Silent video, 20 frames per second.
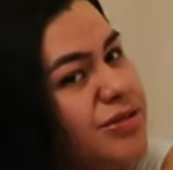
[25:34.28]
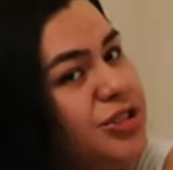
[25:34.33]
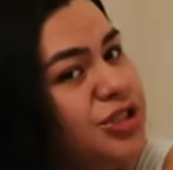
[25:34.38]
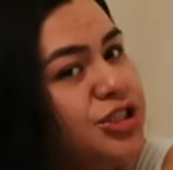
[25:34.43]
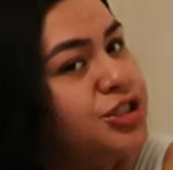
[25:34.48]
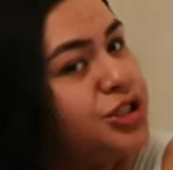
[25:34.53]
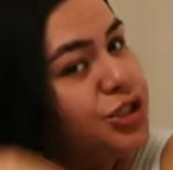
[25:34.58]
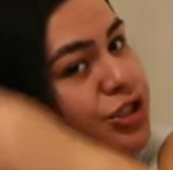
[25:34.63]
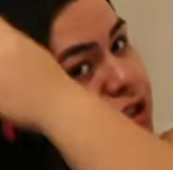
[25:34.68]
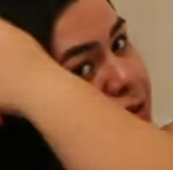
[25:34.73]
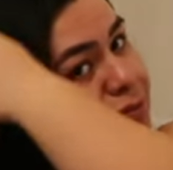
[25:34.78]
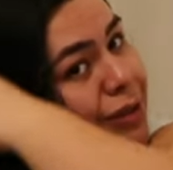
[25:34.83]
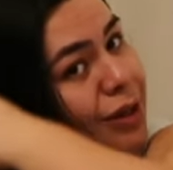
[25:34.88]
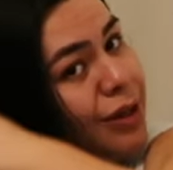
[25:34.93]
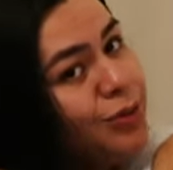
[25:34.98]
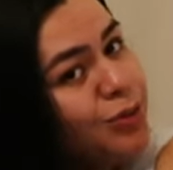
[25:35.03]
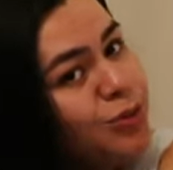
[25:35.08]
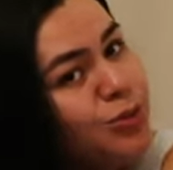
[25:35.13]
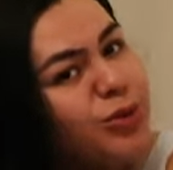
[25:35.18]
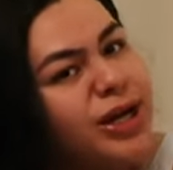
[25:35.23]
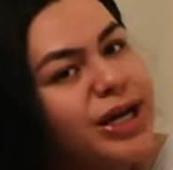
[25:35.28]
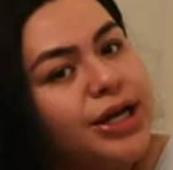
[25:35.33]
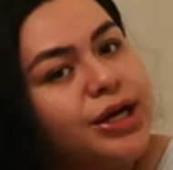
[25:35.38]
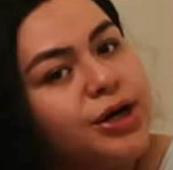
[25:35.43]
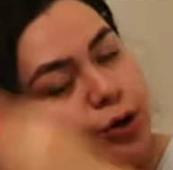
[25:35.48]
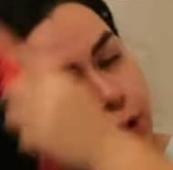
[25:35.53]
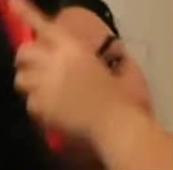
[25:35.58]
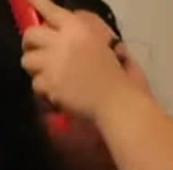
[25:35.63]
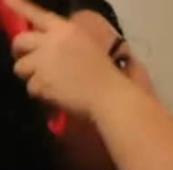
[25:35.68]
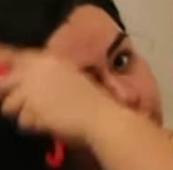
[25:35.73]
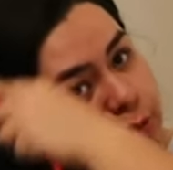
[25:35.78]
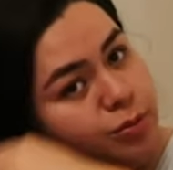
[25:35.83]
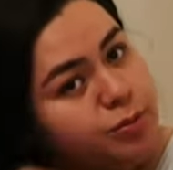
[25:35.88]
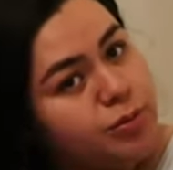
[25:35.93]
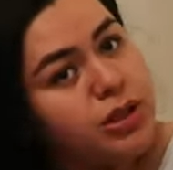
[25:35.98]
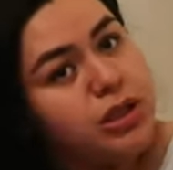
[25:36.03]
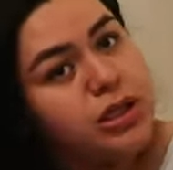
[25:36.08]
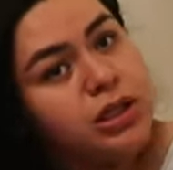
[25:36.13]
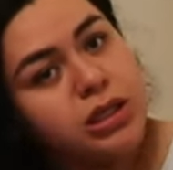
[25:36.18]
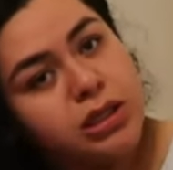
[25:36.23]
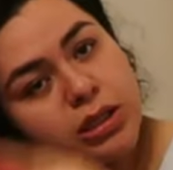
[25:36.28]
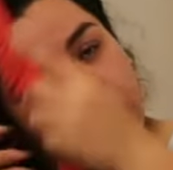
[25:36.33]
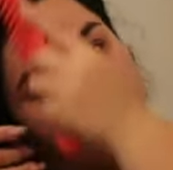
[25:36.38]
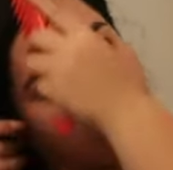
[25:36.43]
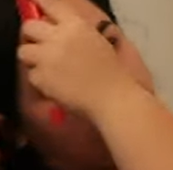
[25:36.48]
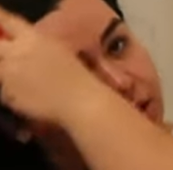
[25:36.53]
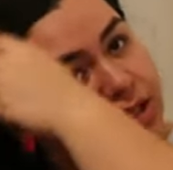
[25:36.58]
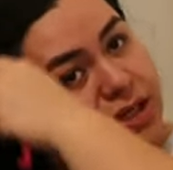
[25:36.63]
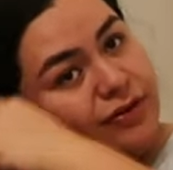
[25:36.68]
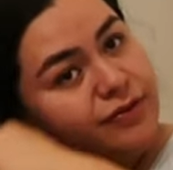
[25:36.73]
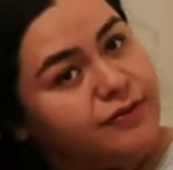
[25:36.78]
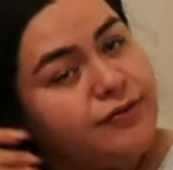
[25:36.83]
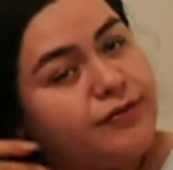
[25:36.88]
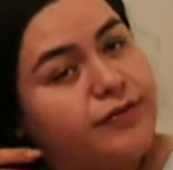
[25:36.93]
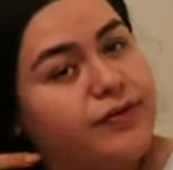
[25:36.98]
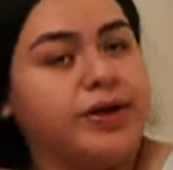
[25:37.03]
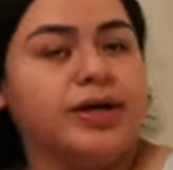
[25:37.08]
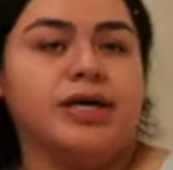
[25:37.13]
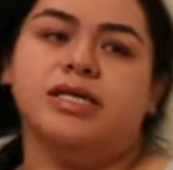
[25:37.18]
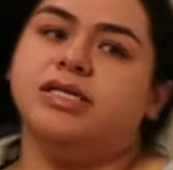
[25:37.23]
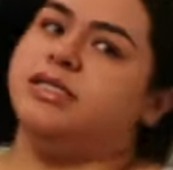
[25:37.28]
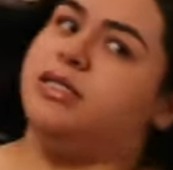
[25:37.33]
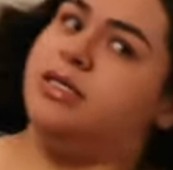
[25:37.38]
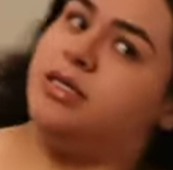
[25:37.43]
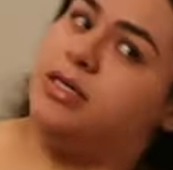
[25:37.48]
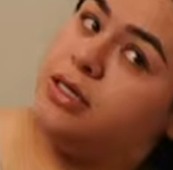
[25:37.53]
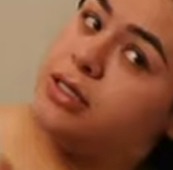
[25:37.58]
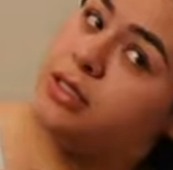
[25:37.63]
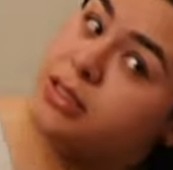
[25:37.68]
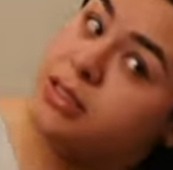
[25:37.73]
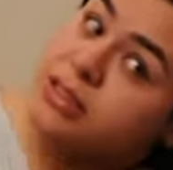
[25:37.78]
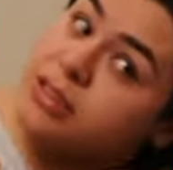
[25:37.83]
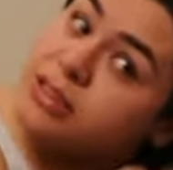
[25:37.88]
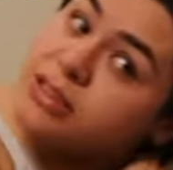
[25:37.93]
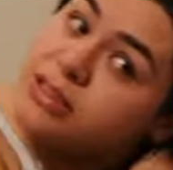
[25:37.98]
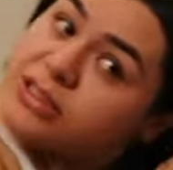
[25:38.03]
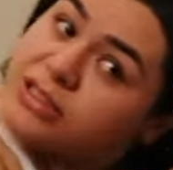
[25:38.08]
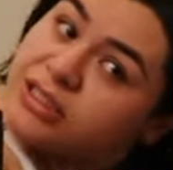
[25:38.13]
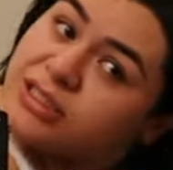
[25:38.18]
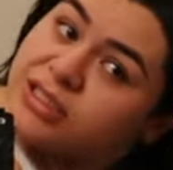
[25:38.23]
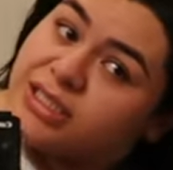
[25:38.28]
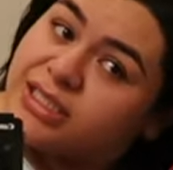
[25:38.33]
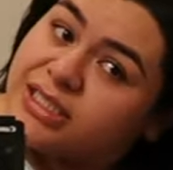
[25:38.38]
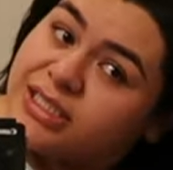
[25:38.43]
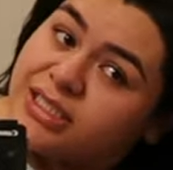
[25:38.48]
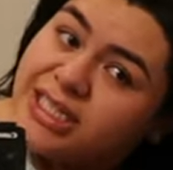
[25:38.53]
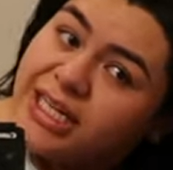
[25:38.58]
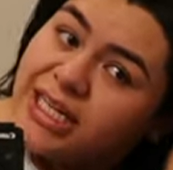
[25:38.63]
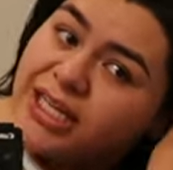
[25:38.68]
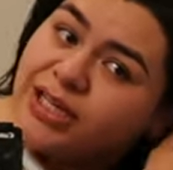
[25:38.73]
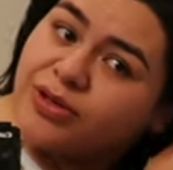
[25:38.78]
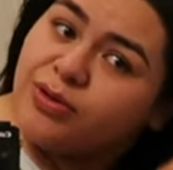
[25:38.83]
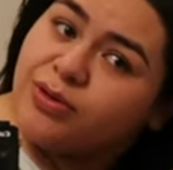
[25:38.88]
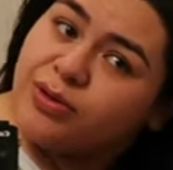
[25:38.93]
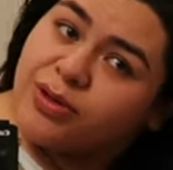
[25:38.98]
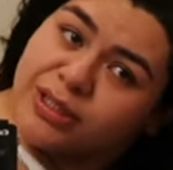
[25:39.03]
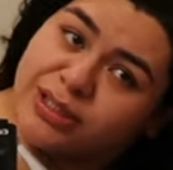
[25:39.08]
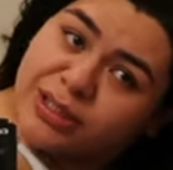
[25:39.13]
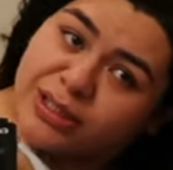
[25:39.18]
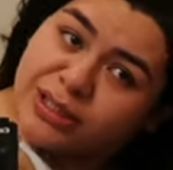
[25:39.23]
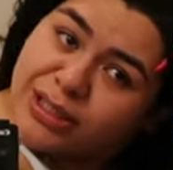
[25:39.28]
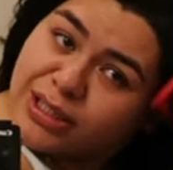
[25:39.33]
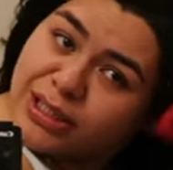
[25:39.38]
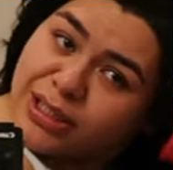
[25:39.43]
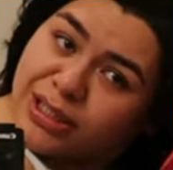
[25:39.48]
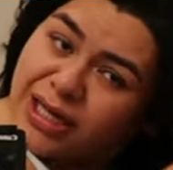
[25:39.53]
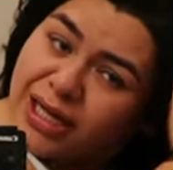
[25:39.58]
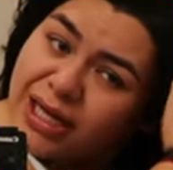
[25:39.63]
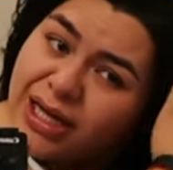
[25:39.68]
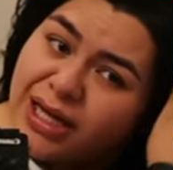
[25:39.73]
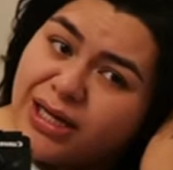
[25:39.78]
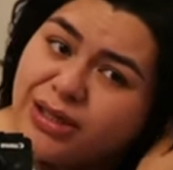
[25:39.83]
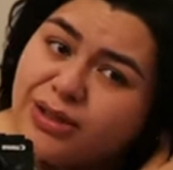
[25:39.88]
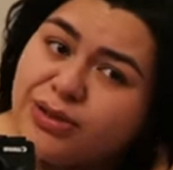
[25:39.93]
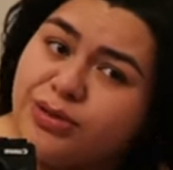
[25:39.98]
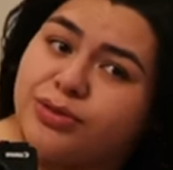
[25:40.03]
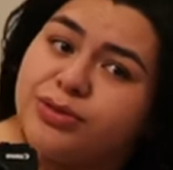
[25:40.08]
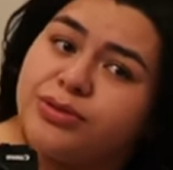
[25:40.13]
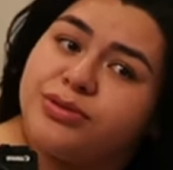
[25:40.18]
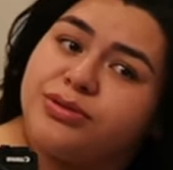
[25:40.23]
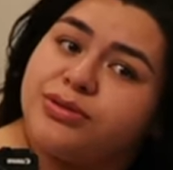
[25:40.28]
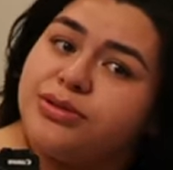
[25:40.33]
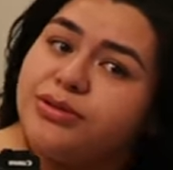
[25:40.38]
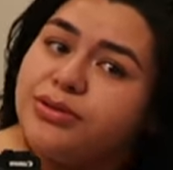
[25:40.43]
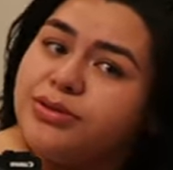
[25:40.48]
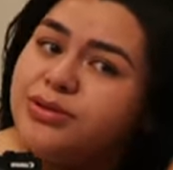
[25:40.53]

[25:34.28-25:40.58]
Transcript: Just using my rake comb otra vez to detangle anything out.